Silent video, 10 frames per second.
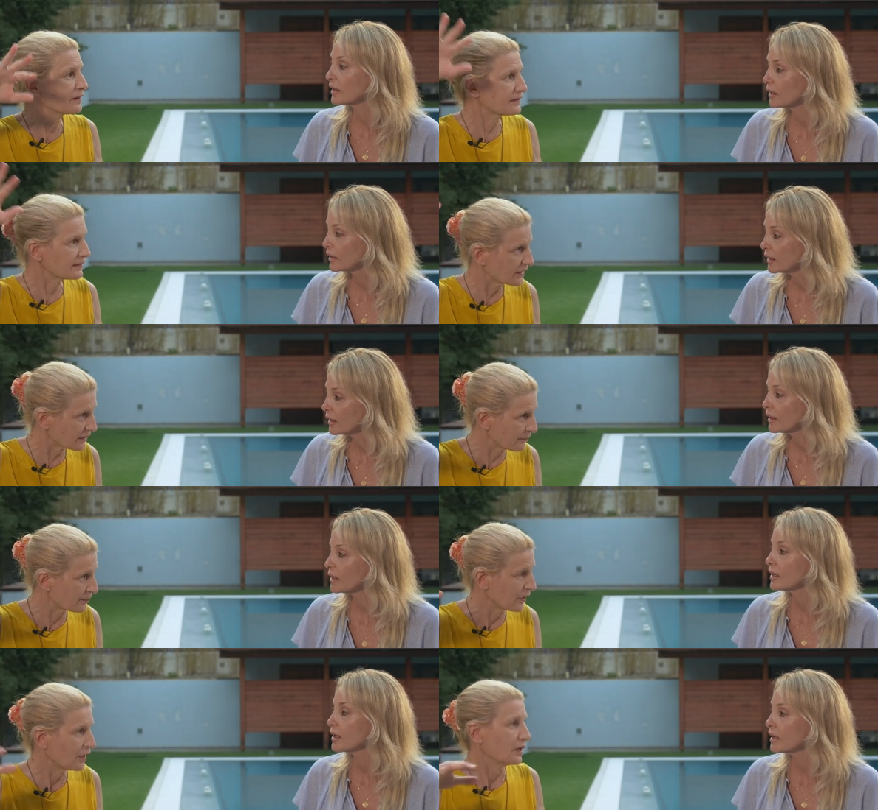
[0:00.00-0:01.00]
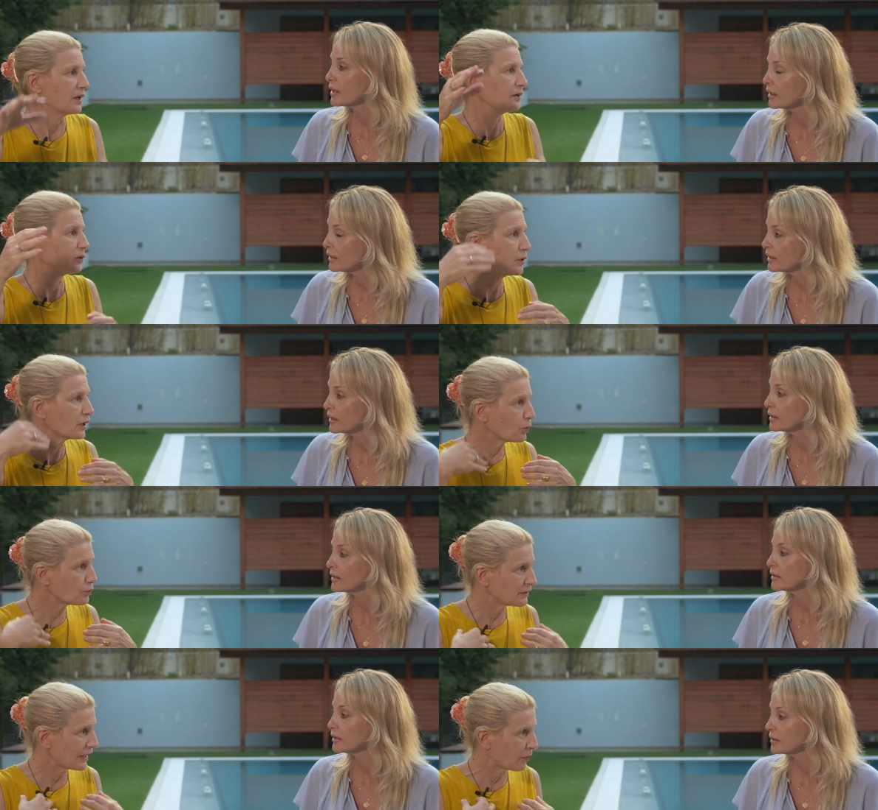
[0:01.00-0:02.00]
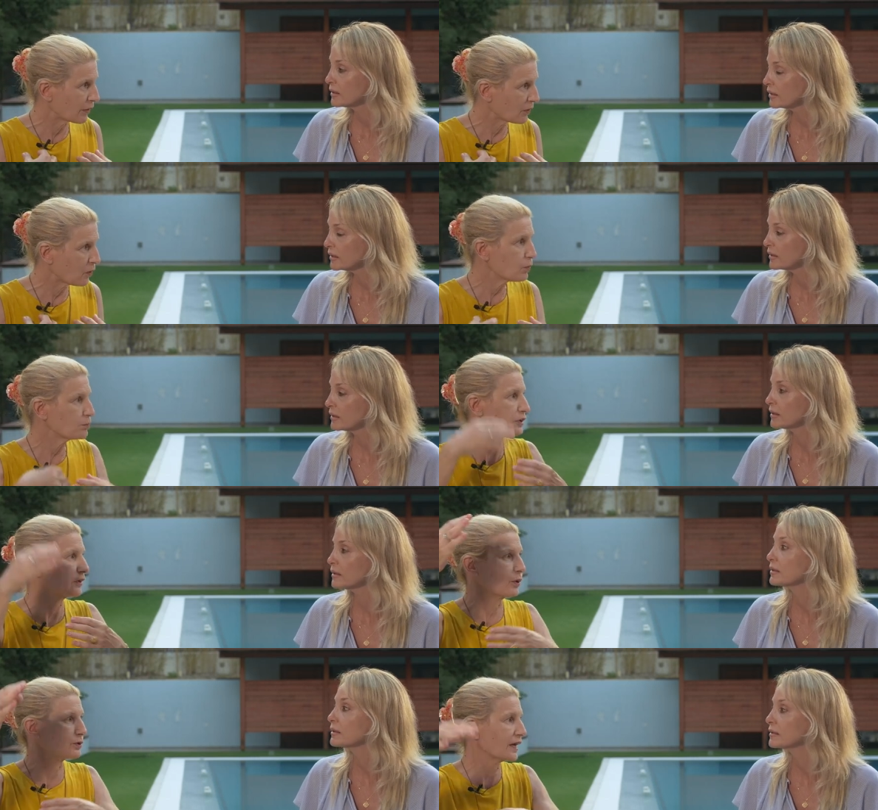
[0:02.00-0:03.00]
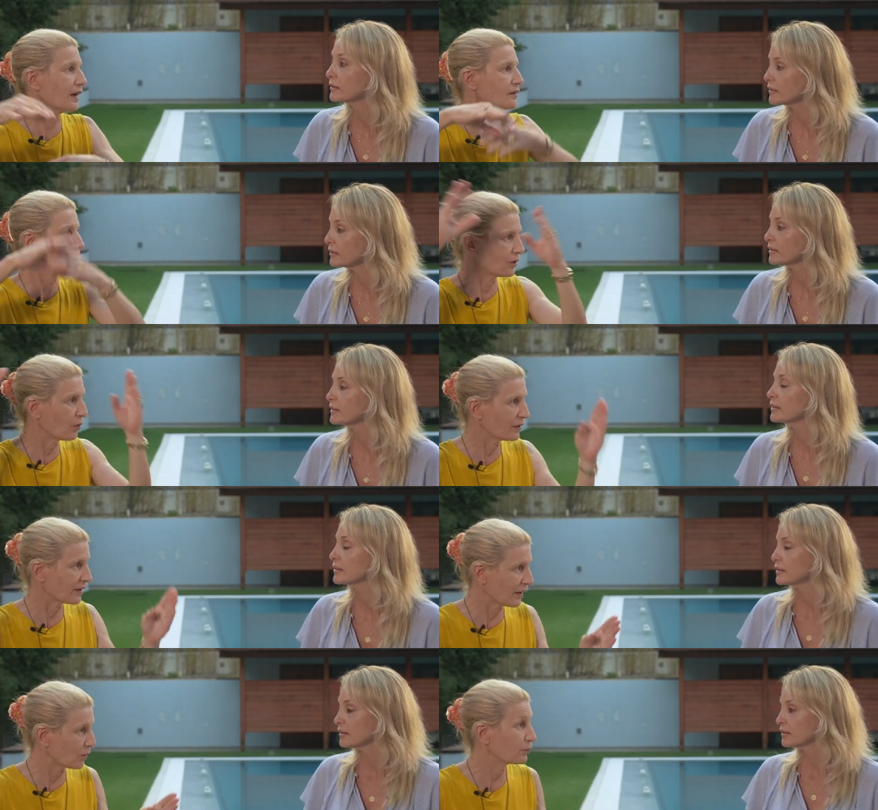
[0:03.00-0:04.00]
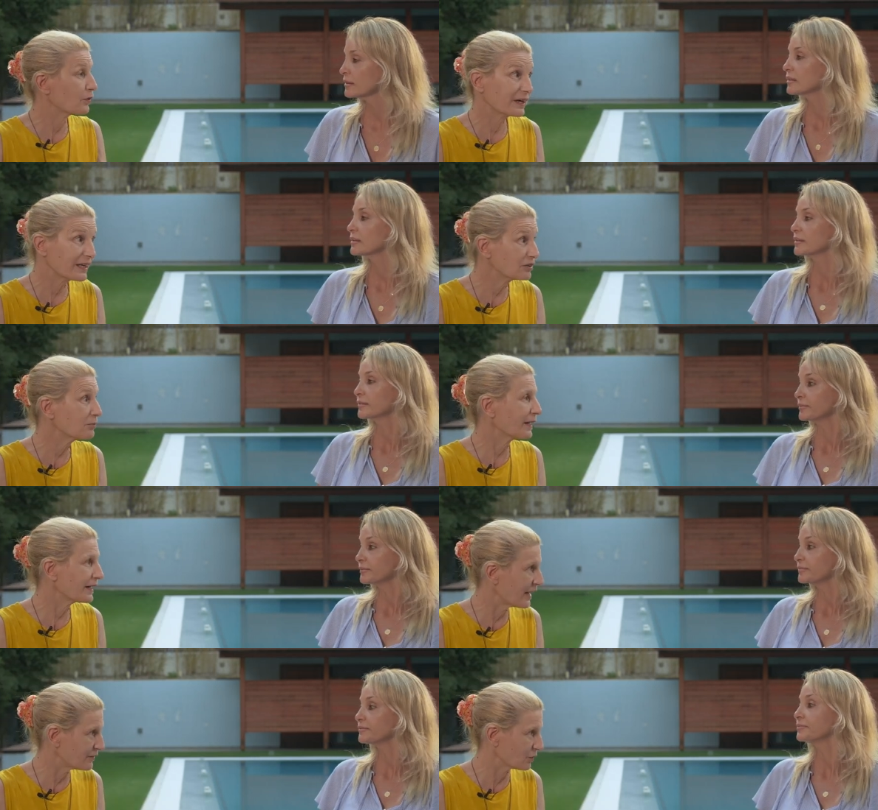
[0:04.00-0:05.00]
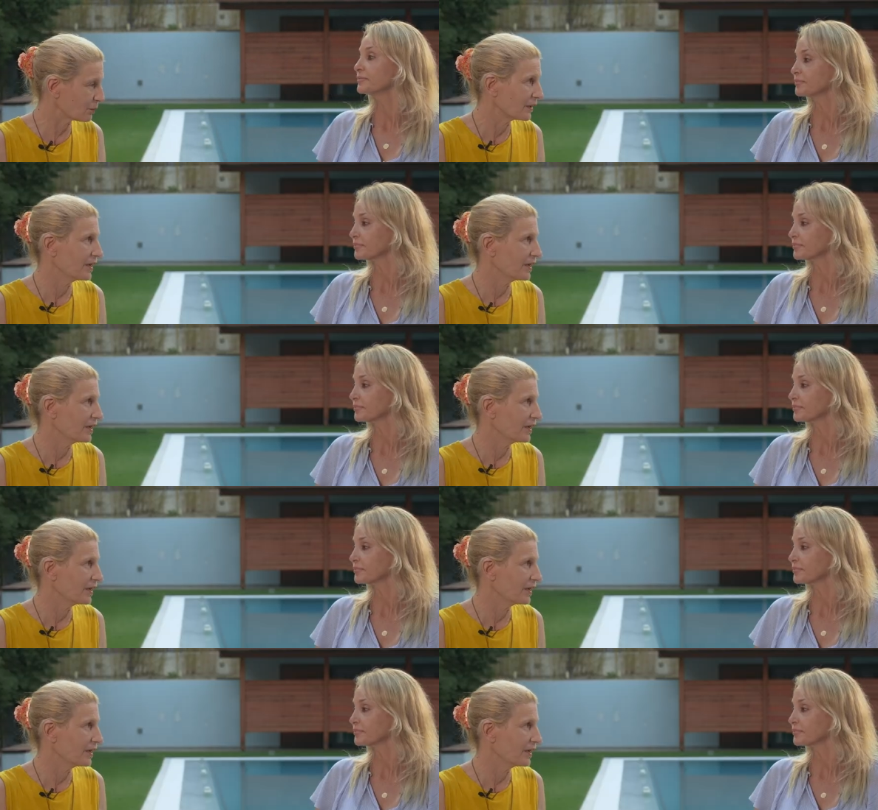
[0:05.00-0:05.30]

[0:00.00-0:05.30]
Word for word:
Speaker 1: the city. we use in our homes, in the hotels, all around, rich in magnesium.